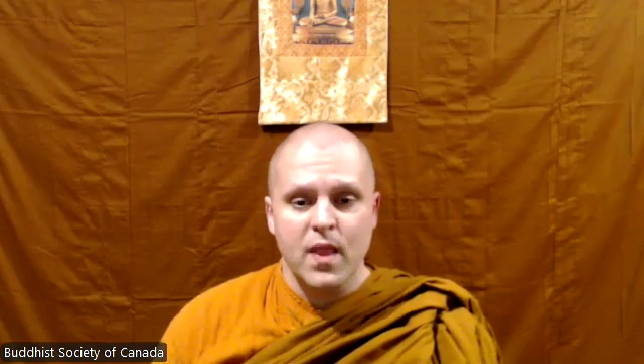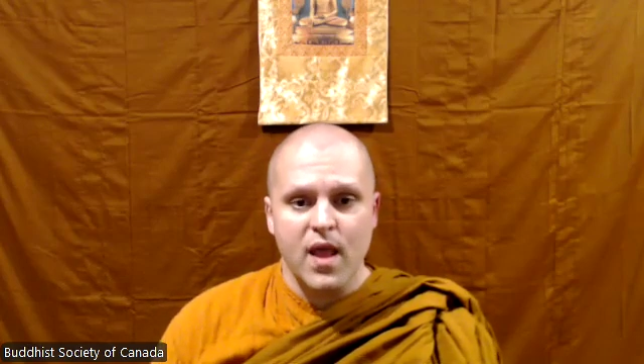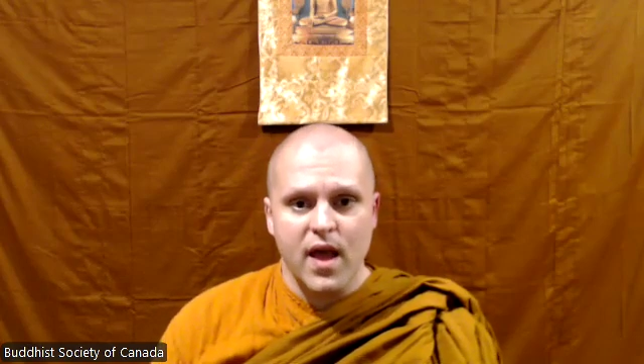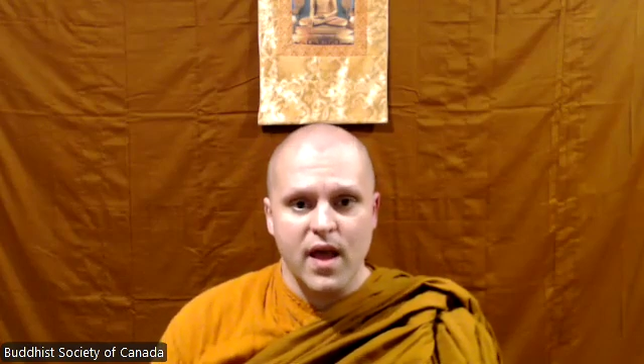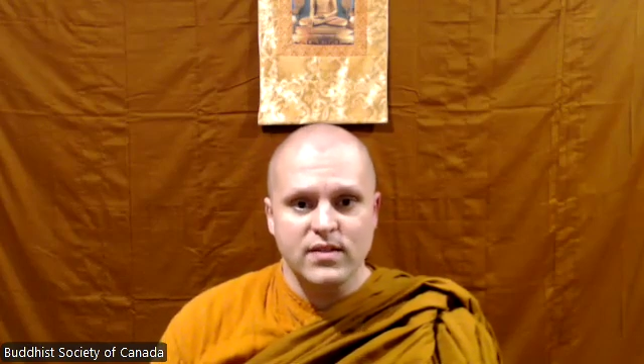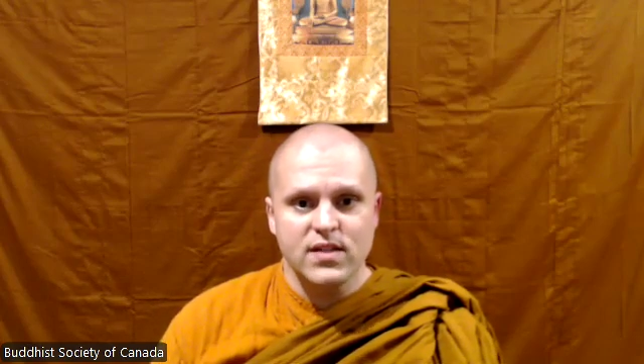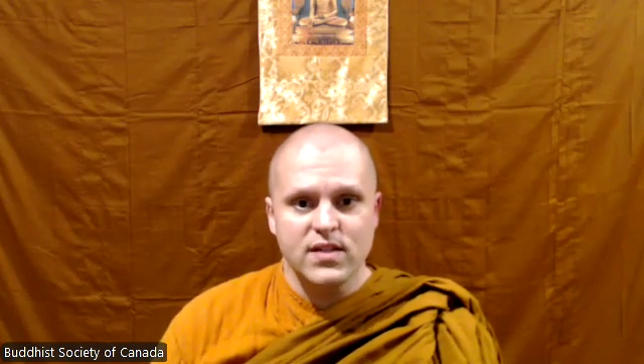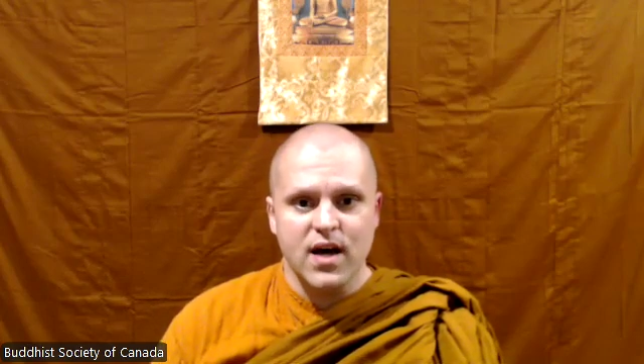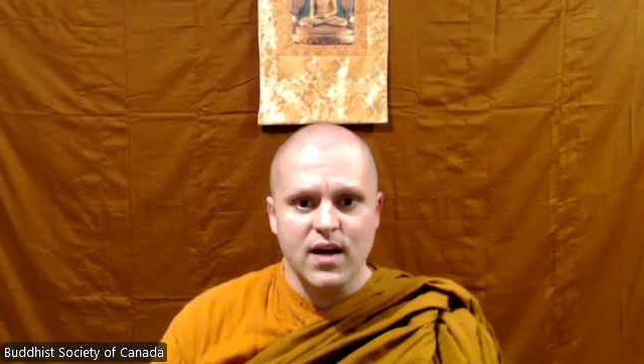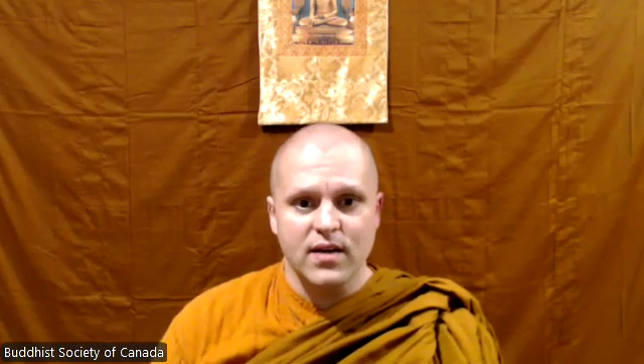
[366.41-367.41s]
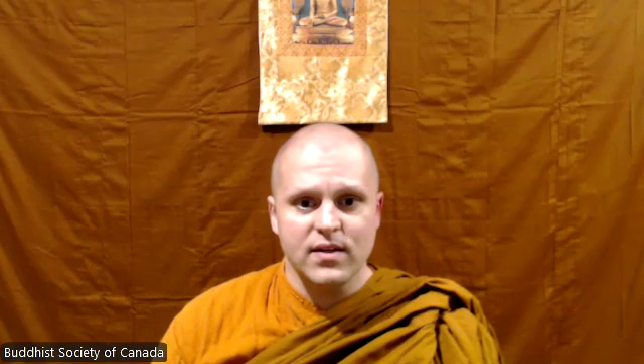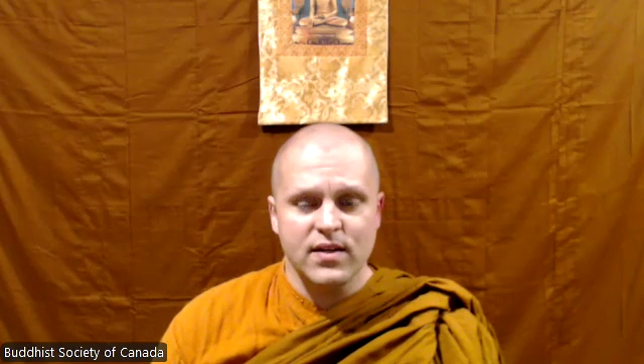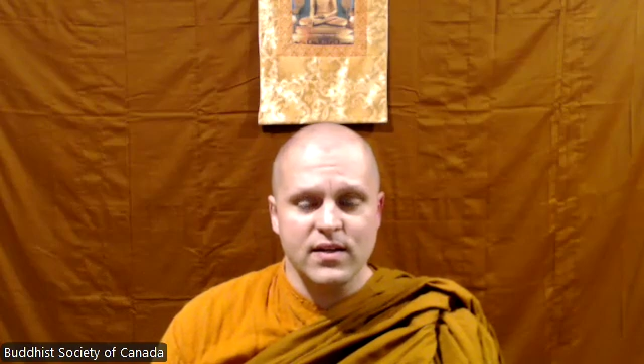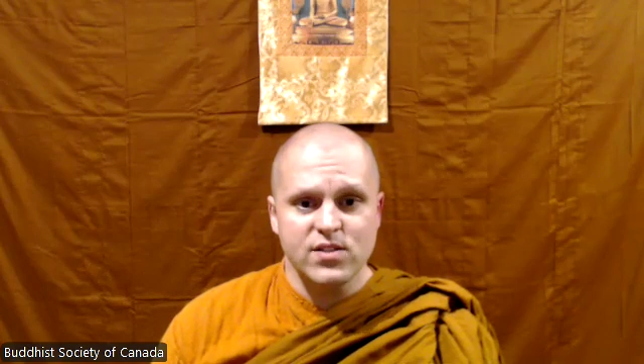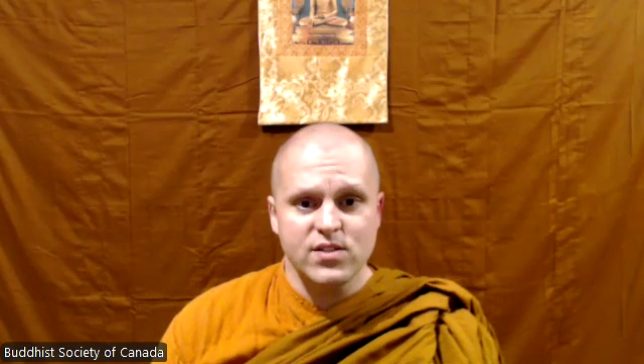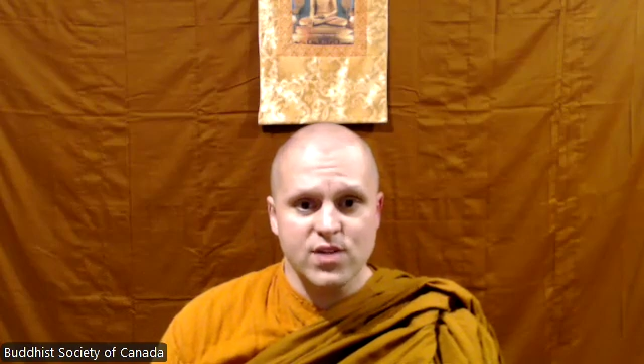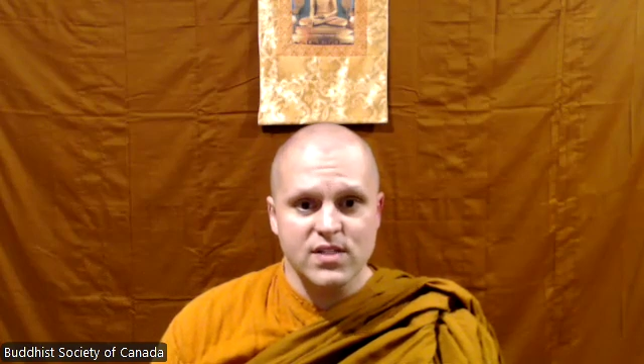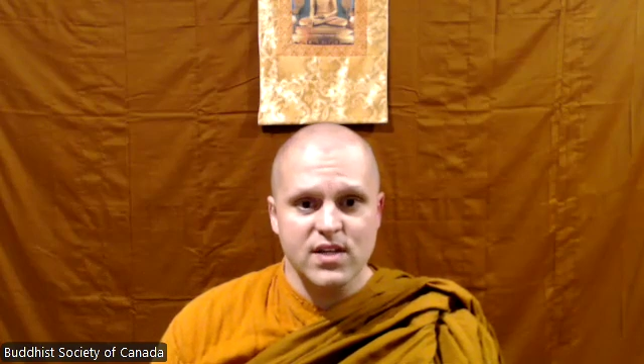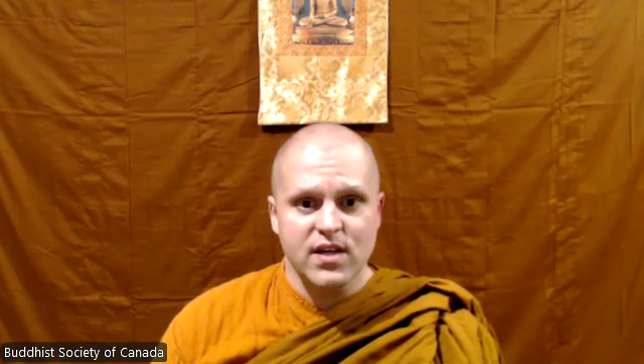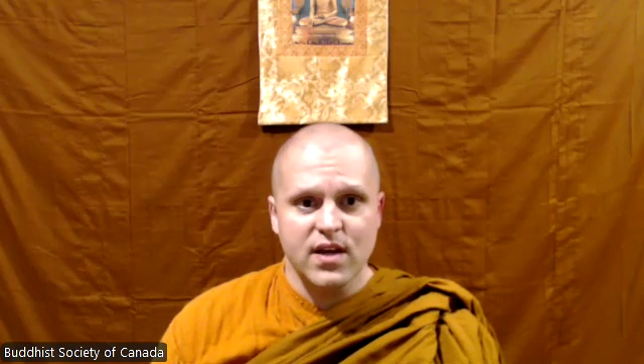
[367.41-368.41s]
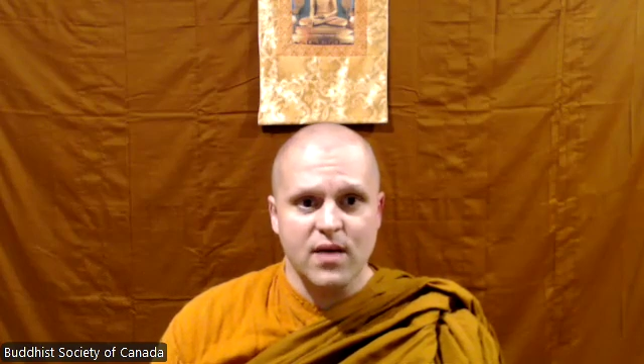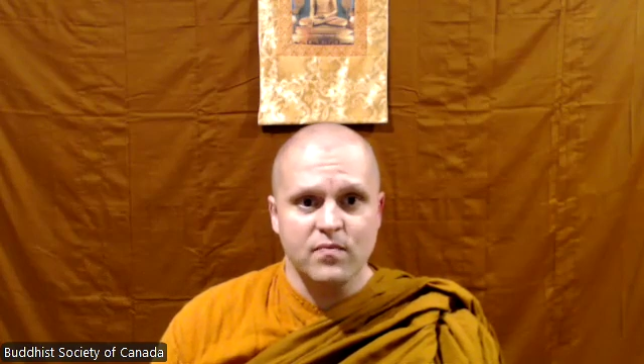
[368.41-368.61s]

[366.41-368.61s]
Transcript: And it's interesting.